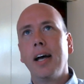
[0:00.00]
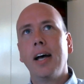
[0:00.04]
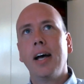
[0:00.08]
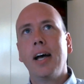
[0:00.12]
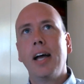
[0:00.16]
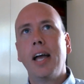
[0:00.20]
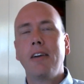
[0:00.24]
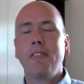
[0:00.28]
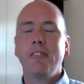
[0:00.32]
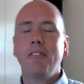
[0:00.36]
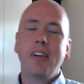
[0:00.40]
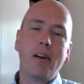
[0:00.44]

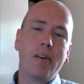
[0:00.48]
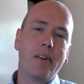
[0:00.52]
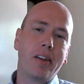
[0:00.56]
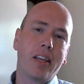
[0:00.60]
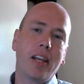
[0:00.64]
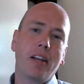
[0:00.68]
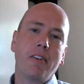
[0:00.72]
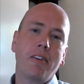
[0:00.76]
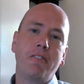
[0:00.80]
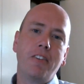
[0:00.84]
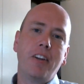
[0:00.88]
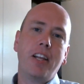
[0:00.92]
Every now and
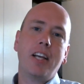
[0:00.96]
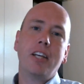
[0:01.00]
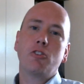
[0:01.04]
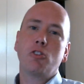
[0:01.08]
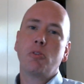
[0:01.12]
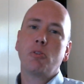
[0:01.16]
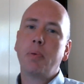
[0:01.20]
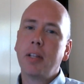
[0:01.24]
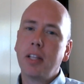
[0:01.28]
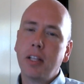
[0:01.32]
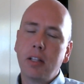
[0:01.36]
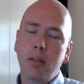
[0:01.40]
again, it flares
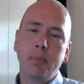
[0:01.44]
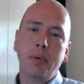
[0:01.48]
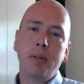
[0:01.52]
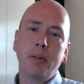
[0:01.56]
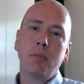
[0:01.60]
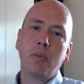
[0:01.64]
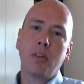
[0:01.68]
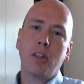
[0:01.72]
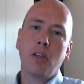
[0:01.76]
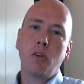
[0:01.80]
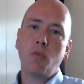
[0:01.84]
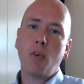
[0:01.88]
up a little bit
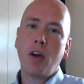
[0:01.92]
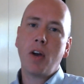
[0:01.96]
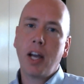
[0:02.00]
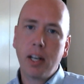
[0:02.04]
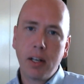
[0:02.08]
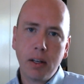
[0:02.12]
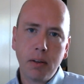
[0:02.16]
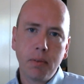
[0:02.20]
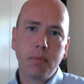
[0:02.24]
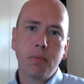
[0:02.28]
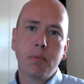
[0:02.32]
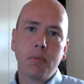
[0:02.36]
with
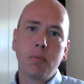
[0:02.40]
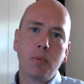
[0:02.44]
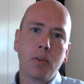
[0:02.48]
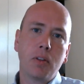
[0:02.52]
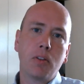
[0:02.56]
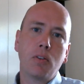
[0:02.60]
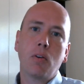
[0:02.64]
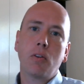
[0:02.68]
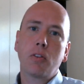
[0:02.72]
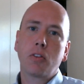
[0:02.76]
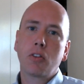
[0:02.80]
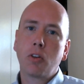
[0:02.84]
Iran, with
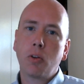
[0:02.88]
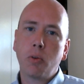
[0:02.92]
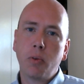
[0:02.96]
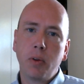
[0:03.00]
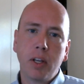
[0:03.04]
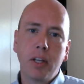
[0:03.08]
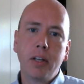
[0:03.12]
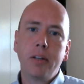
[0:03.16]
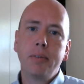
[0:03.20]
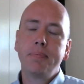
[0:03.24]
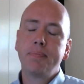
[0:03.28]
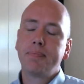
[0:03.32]
North
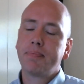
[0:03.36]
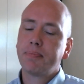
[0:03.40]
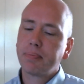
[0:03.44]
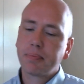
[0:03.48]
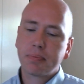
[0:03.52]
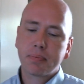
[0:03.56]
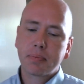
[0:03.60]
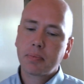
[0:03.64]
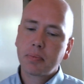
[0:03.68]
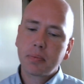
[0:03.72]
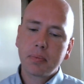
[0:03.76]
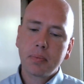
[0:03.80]
Korea.
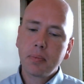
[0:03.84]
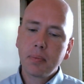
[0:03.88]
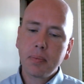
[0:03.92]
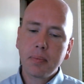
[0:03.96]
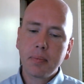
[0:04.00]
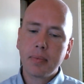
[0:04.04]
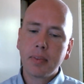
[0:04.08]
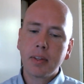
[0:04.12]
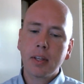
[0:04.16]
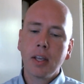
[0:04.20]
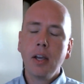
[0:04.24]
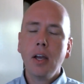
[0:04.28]

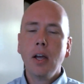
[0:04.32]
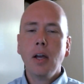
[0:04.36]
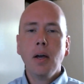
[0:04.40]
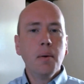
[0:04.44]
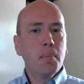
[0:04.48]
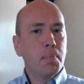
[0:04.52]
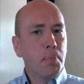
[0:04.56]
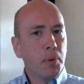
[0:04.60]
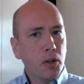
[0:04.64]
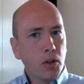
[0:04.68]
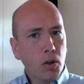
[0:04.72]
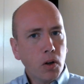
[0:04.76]

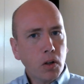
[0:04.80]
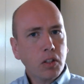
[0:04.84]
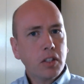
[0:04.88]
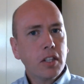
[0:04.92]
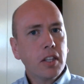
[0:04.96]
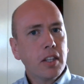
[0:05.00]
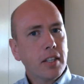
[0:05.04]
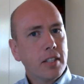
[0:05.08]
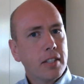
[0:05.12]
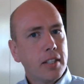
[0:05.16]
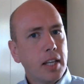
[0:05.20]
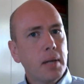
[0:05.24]
But not to
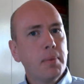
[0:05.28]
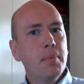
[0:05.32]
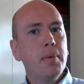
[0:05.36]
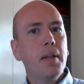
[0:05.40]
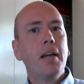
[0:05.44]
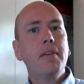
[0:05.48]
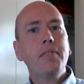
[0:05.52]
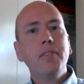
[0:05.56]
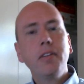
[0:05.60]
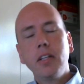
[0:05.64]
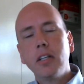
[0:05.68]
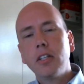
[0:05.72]
the same
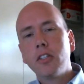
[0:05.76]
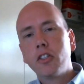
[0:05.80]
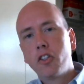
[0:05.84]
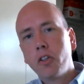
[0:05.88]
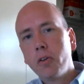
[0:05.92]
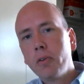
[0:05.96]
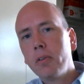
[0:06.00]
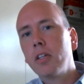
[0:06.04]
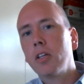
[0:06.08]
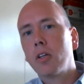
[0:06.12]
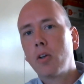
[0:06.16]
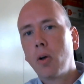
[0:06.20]
level as
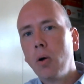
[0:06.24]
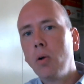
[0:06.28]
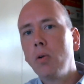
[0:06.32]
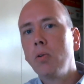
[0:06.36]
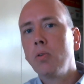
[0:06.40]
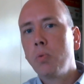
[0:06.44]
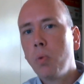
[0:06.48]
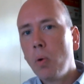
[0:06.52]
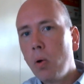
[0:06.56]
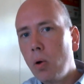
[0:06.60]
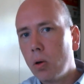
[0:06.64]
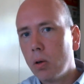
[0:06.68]
during the
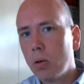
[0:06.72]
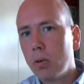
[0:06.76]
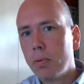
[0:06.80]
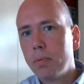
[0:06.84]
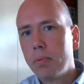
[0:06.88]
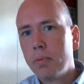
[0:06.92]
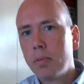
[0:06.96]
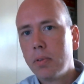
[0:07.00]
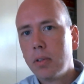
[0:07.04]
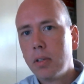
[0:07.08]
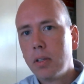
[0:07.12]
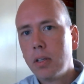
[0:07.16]
Cold War.
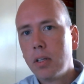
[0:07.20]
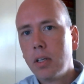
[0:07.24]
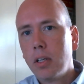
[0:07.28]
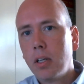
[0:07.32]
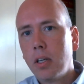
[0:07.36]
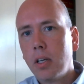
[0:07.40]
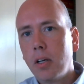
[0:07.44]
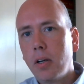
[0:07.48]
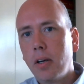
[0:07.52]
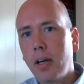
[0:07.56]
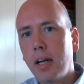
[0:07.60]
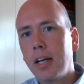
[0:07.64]

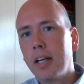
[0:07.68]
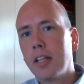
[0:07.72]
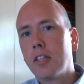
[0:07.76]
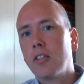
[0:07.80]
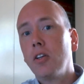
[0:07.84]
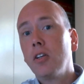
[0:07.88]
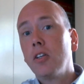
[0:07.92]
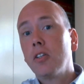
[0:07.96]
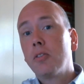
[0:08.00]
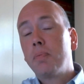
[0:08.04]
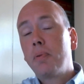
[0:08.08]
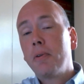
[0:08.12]
And it's
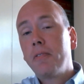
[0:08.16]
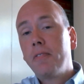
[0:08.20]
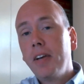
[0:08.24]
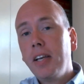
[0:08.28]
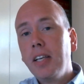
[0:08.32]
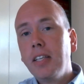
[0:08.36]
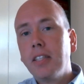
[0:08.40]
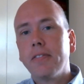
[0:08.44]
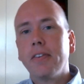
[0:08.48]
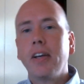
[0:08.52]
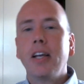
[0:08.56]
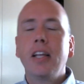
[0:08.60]
not as
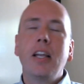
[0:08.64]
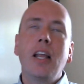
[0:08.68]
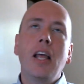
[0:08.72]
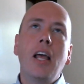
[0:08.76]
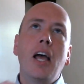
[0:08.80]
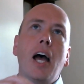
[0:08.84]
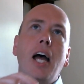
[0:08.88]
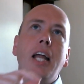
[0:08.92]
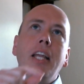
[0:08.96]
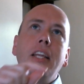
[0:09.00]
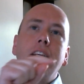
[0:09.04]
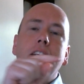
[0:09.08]
pervasive. And
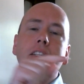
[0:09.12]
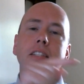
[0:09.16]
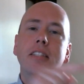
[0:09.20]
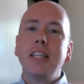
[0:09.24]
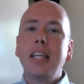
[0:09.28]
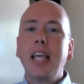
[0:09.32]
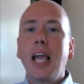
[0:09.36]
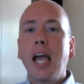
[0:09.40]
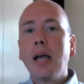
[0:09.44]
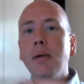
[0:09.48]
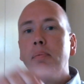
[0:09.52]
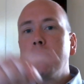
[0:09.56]
you'll
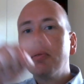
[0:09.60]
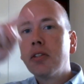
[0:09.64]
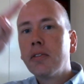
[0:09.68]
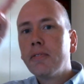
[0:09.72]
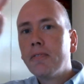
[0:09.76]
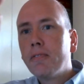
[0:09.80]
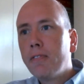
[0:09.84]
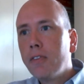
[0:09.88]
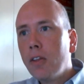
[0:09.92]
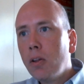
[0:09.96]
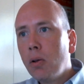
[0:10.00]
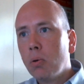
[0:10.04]
see ebbs
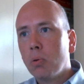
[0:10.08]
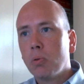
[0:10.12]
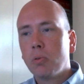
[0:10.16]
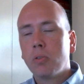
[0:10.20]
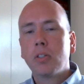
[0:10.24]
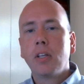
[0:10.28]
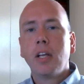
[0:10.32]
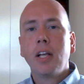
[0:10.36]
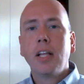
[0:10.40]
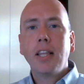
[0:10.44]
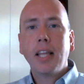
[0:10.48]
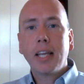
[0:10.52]
and
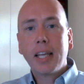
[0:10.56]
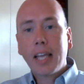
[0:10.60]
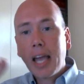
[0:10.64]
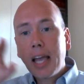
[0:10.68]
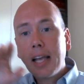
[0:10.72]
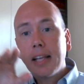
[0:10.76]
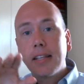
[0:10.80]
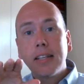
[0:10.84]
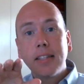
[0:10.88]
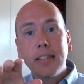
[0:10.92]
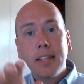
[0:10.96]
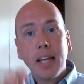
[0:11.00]
flows. Like,
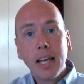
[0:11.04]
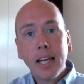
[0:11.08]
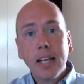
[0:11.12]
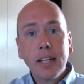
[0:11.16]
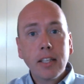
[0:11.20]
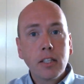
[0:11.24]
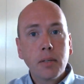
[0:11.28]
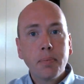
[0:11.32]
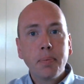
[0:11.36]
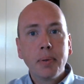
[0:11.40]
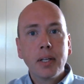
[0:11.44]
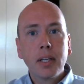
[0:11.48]
hey, today
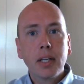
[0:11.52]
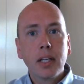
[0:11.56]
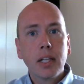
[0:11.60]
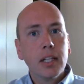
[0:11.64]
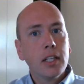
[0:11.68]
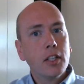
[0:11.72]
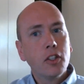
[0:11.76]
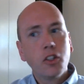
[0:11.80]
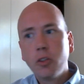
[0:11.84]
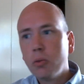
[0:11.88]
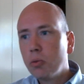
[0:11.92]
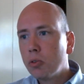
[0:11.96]
it's a political
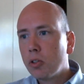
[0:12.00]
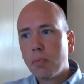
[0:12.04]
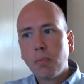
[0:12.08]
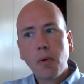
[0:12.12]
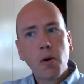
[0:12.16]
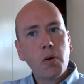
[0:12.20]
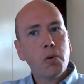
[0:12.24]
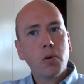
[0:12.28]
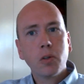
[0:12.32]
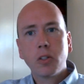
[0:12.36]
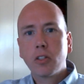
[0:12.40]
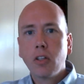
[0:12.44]
issue,
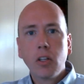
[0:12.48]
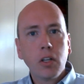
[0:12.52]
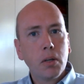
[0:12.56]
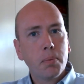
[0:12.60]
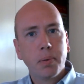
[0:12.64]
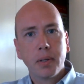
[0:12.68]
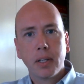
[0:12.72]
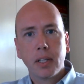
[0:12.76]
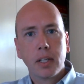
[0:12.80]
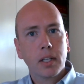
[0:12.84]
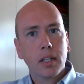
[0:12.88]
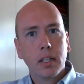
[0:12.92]
tomorrow it's not a
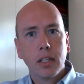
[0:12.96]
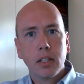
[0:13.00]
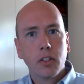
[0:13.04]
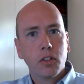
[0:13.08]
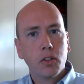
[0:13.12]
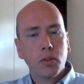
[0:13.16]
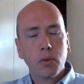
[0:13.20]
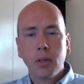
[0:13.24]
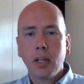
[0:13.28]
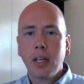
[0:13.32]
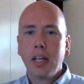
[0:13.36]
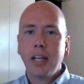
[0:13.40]
political
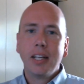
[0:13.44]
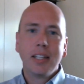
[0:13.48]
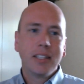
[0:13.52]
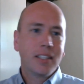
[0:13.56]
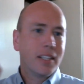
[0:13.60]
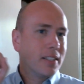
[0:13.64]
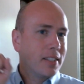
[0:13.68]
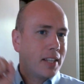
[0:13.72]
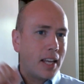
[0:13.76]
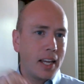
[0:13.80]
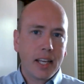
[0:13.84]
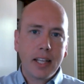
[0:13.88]
issue.
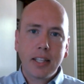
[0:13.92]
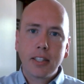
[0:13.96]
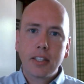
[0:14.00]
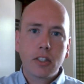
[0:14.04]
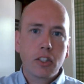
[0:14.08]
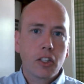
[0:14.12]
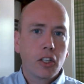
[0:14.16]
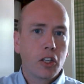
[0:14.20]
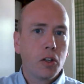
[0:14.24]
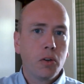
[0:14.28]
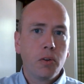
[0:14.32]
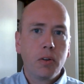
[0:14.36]
Today it's a
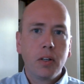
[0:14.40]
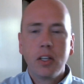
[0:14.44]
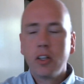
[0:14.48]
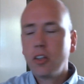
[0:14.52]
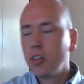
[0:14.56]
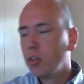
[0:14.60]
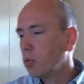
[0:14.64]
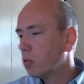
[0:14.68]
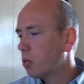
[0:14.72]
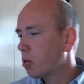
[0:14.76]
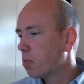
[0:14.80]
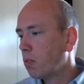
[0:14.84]
security
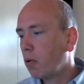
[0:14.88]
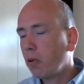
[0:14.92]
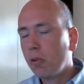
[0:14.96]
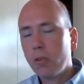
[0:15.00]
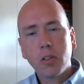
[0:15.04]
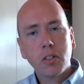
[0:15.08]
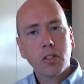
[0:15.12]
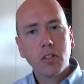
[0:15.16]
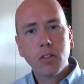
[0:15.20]
issue, tomorrow it's